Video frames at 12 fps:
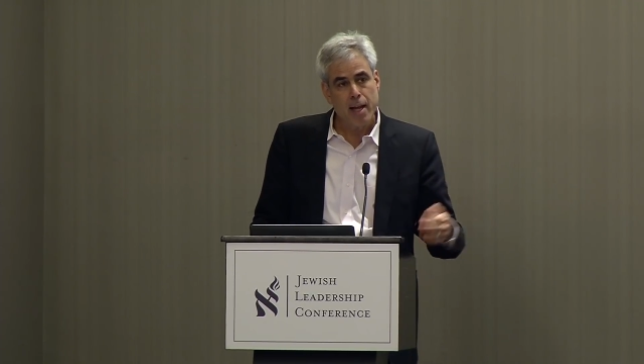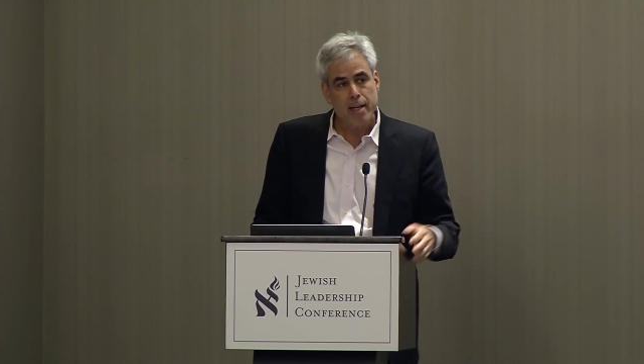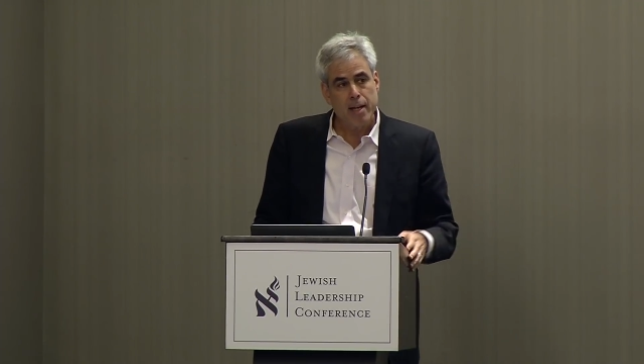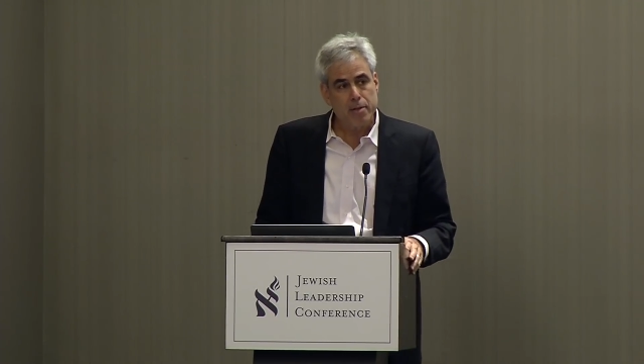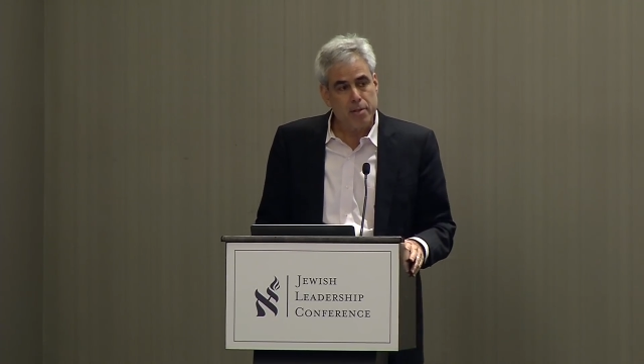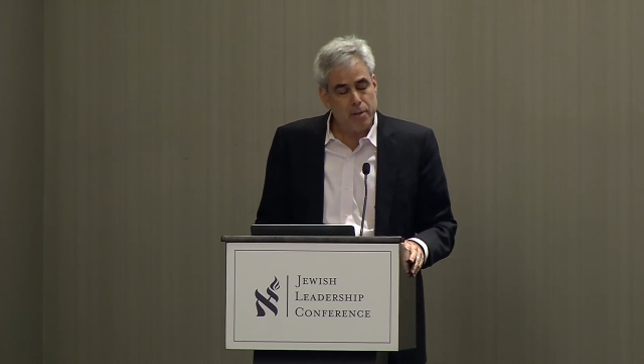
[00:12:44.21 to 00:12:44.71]

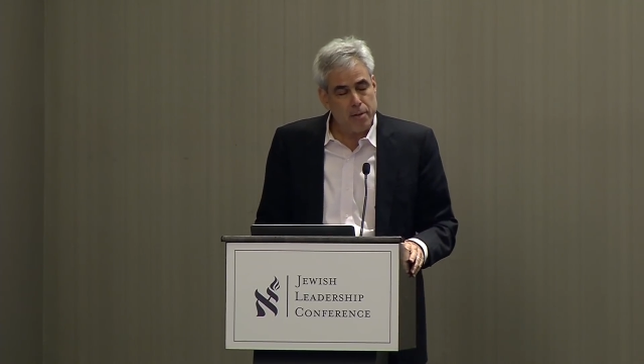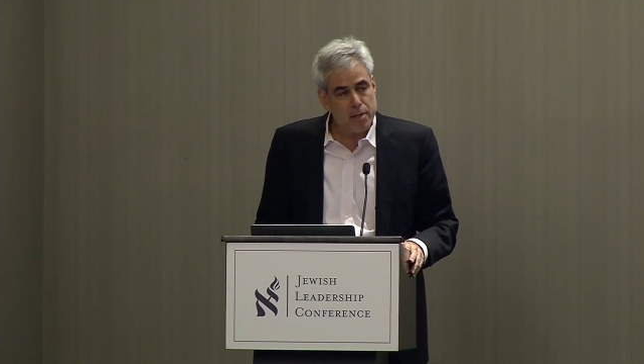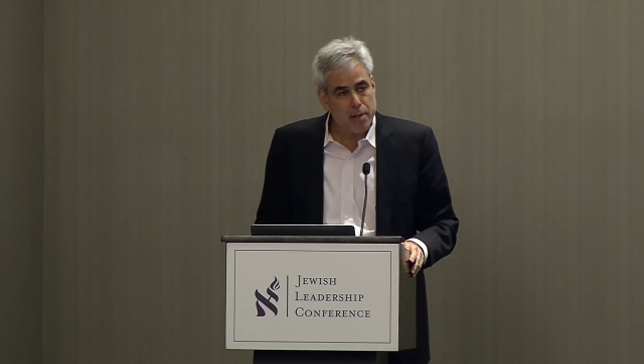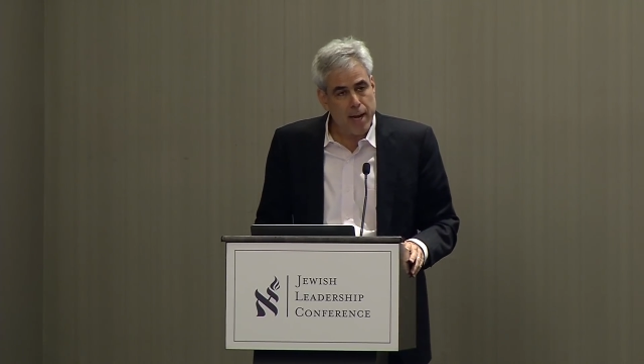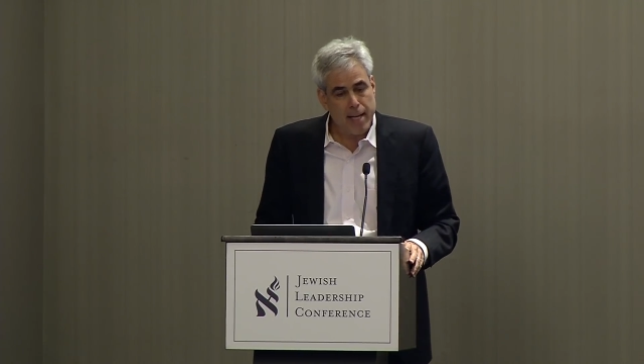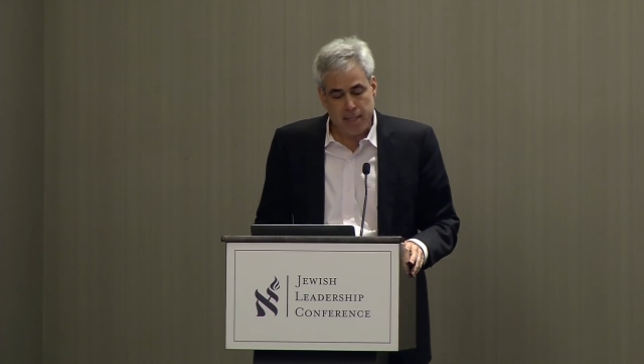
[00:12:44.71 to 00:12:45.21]
Now students
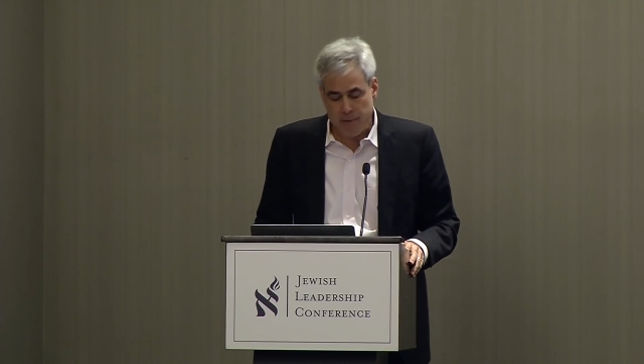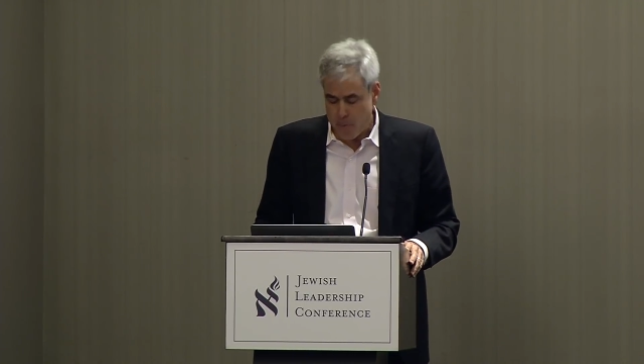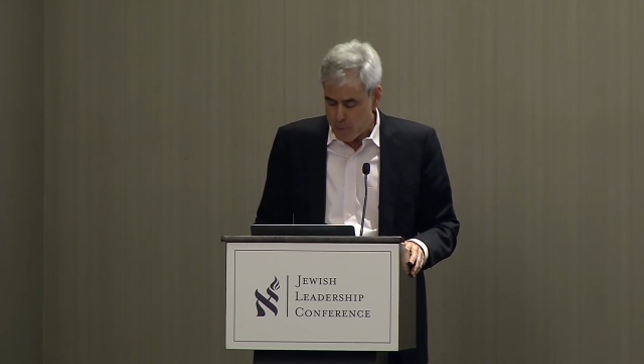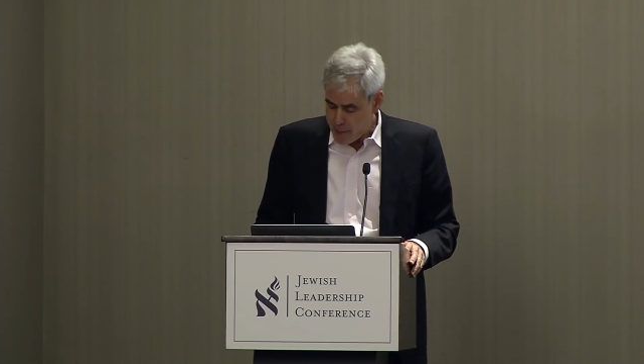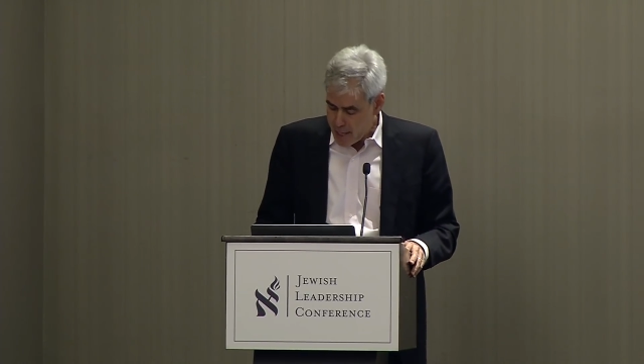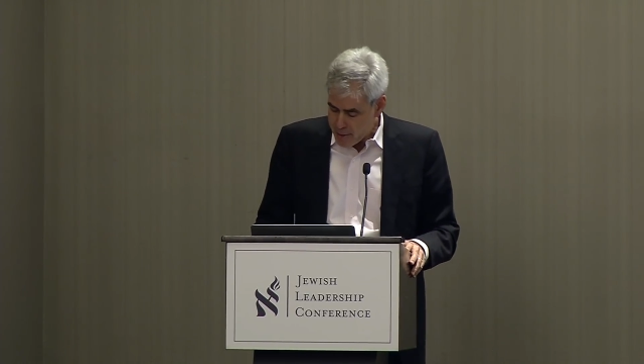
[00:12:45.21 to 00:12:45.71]
are asking for
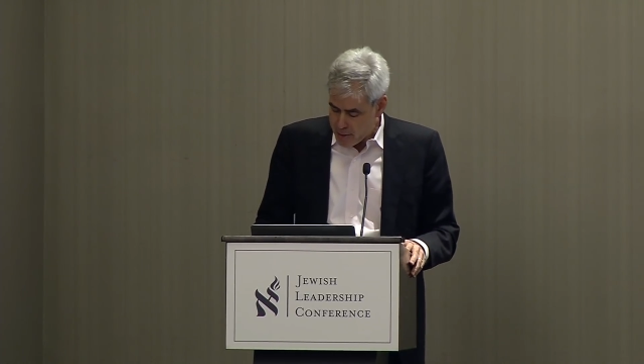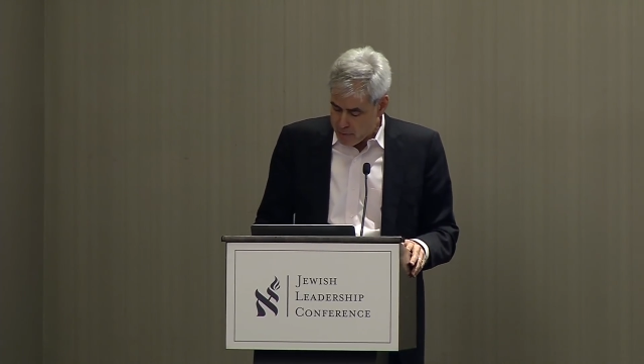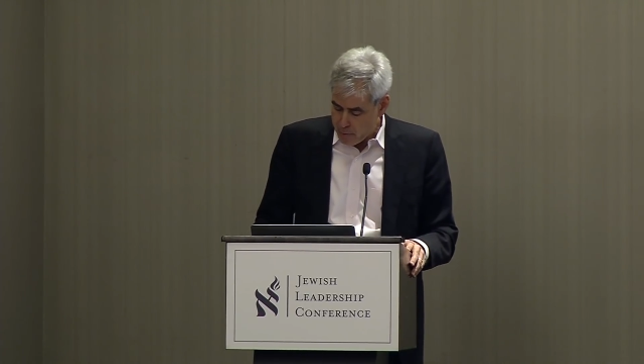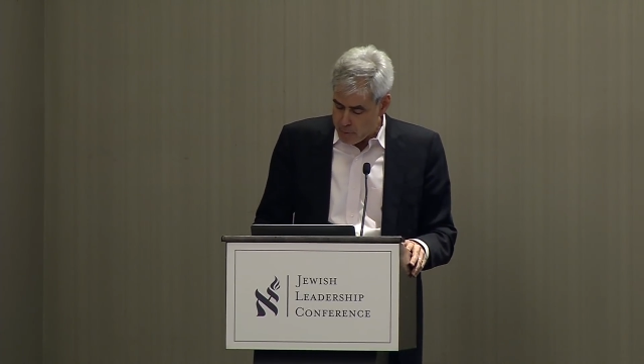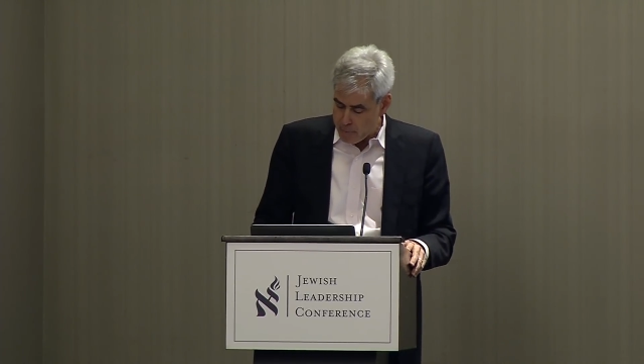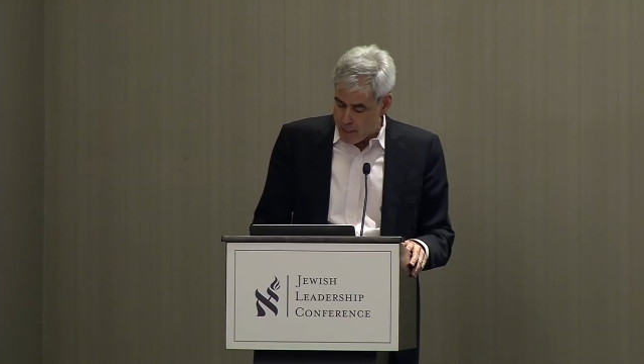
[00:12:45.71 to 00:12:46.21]
protections
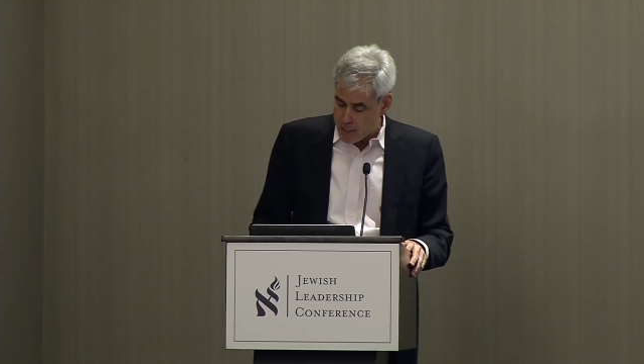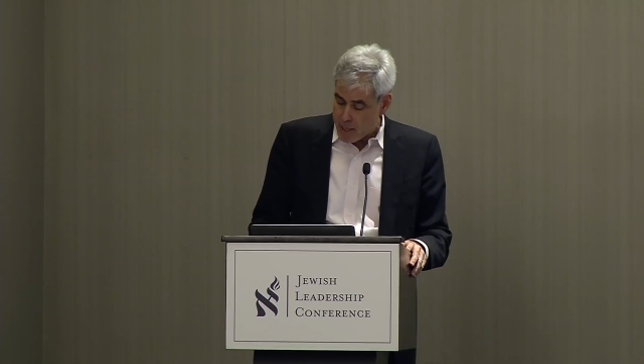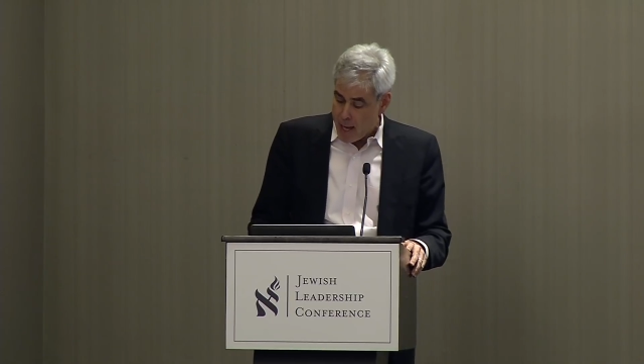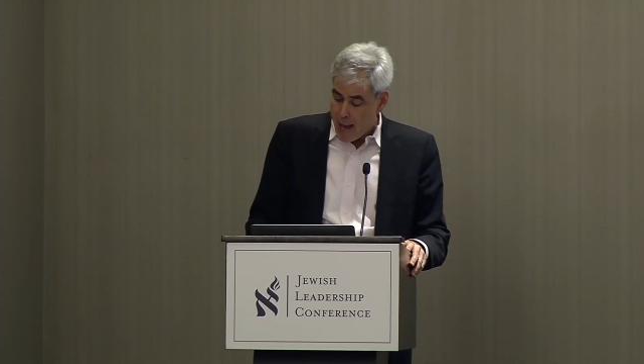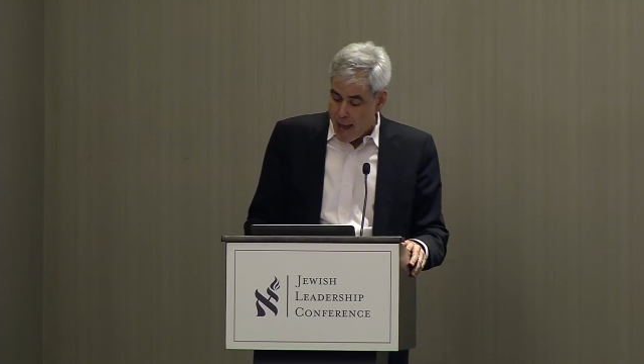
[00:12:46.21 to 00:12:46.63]
from speech,